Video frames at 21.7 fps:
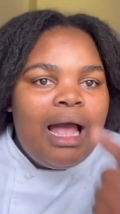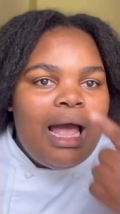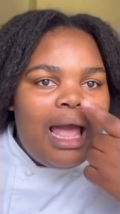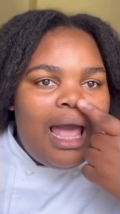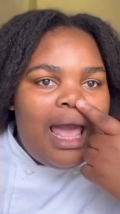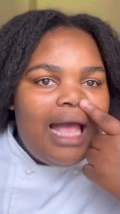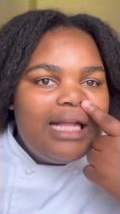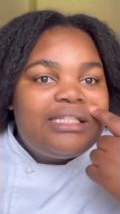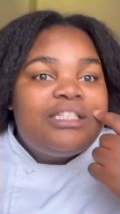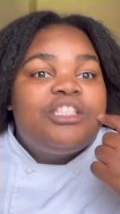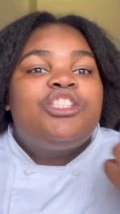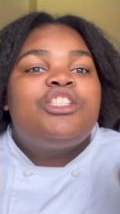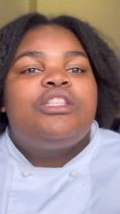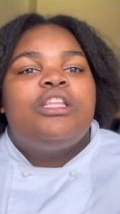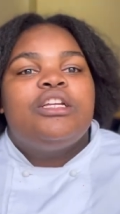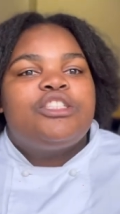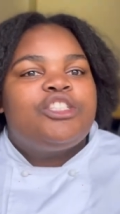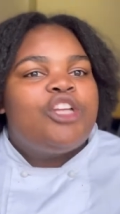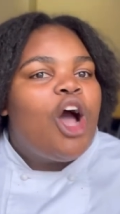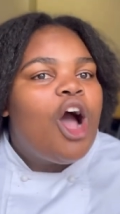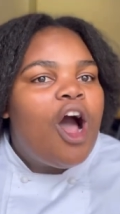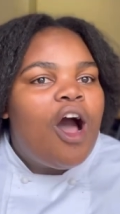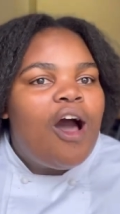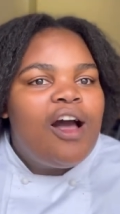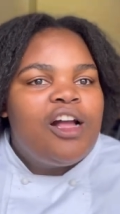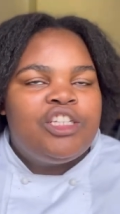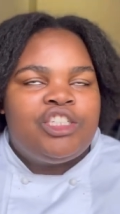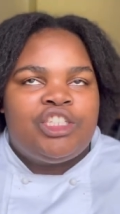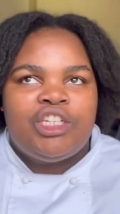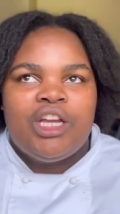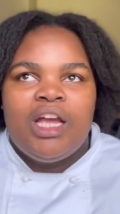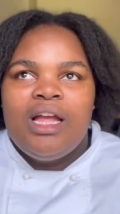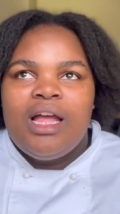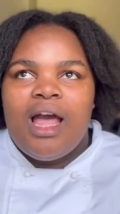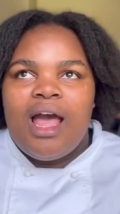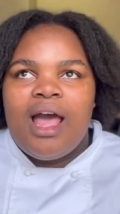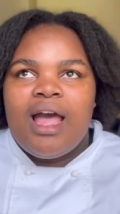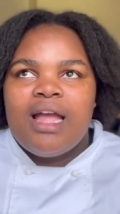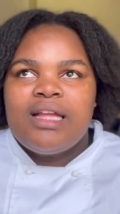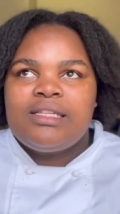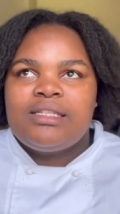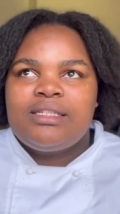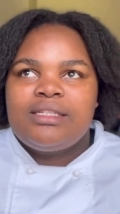At the Taj,
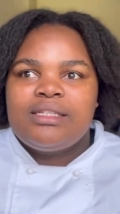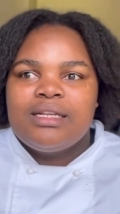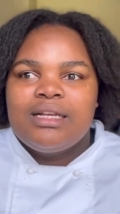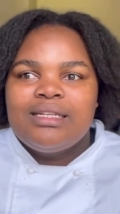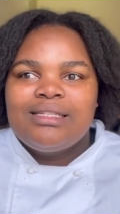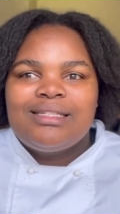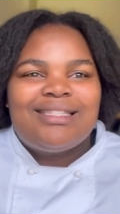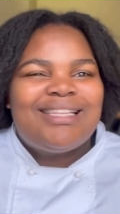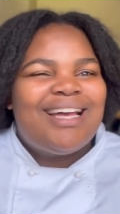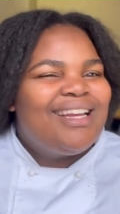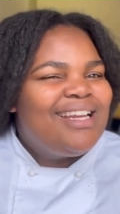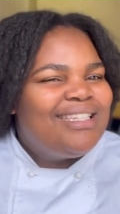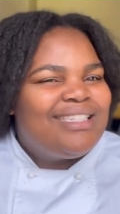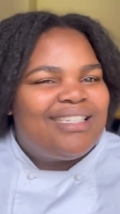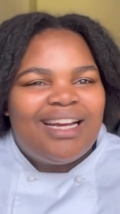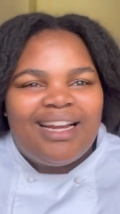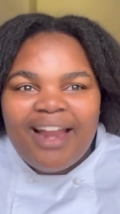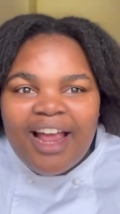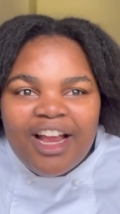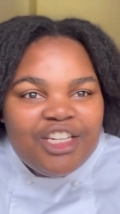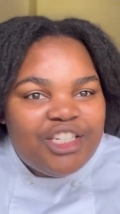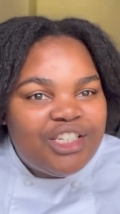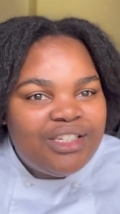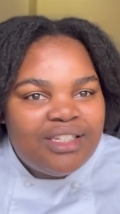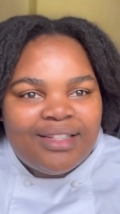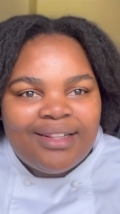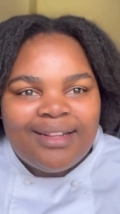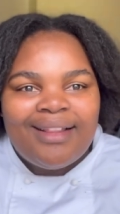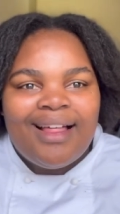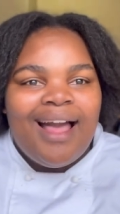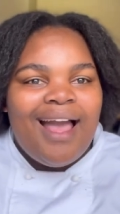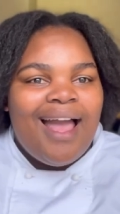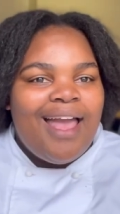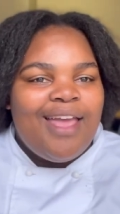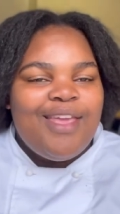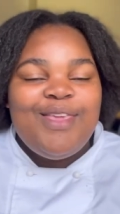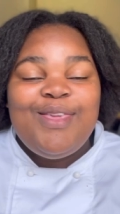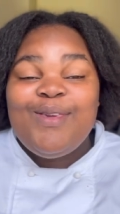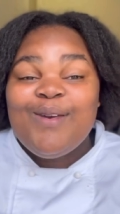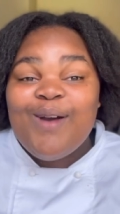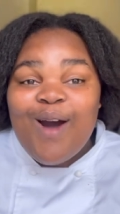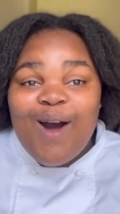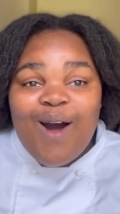at Sun International,
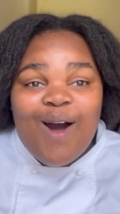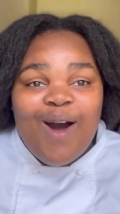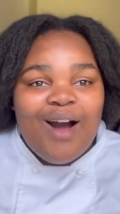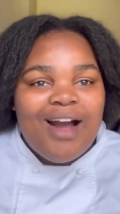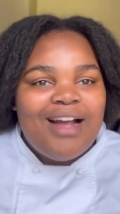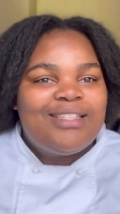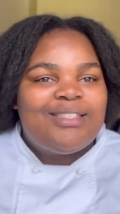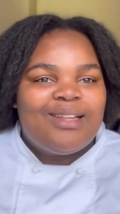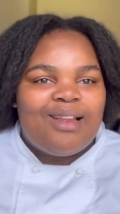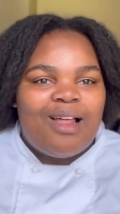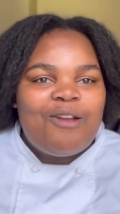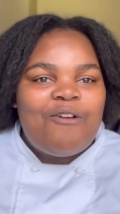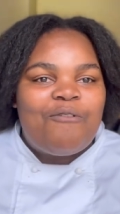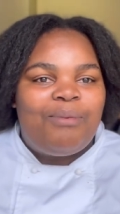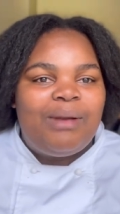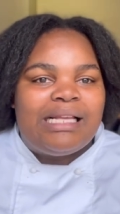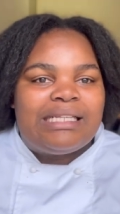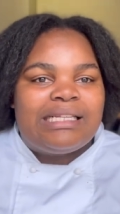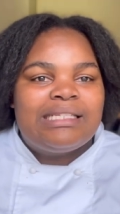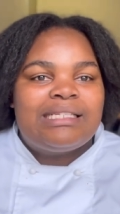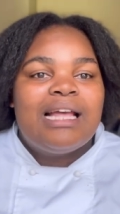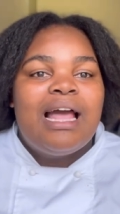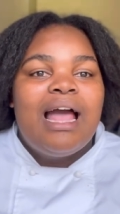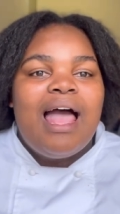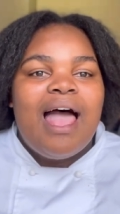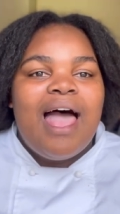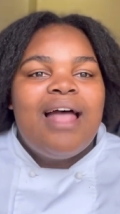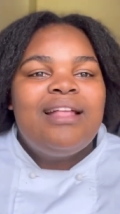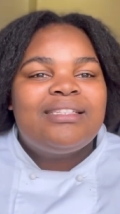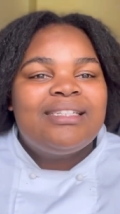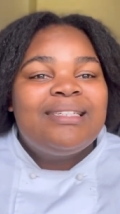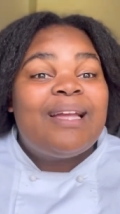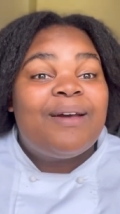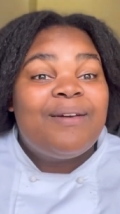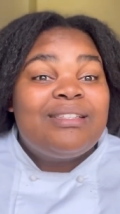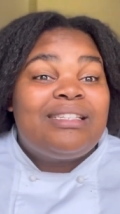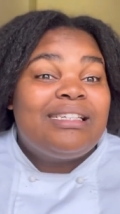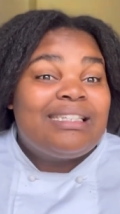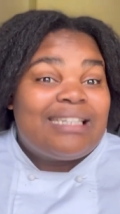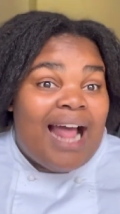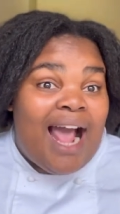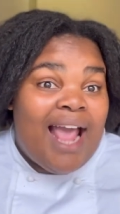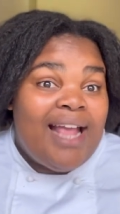yo, it's a lot of places. And then there is
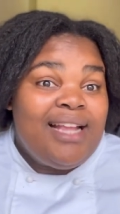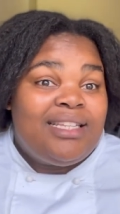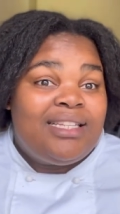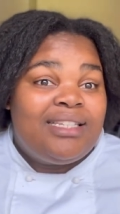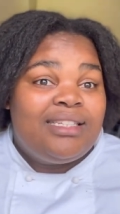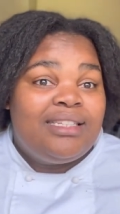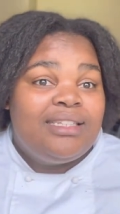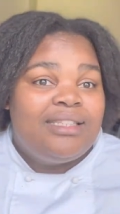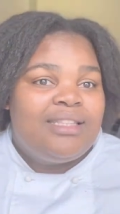a right.